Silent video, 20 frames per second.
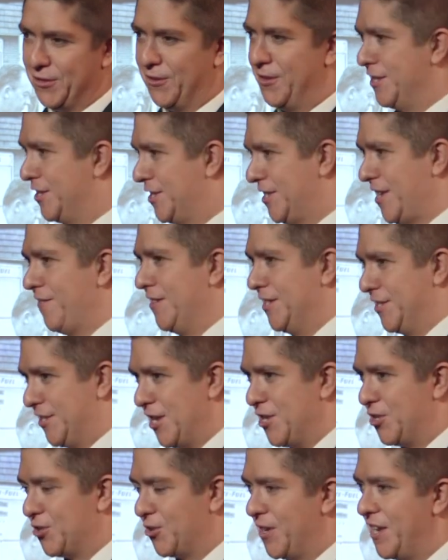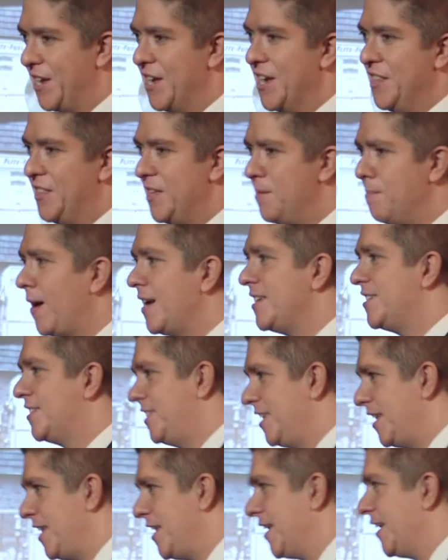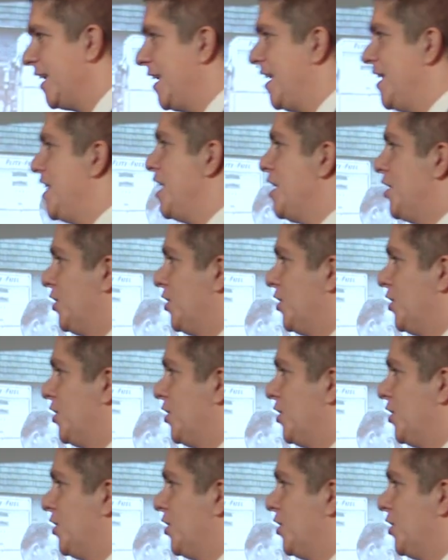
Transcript: during the 7th century than by sitting in a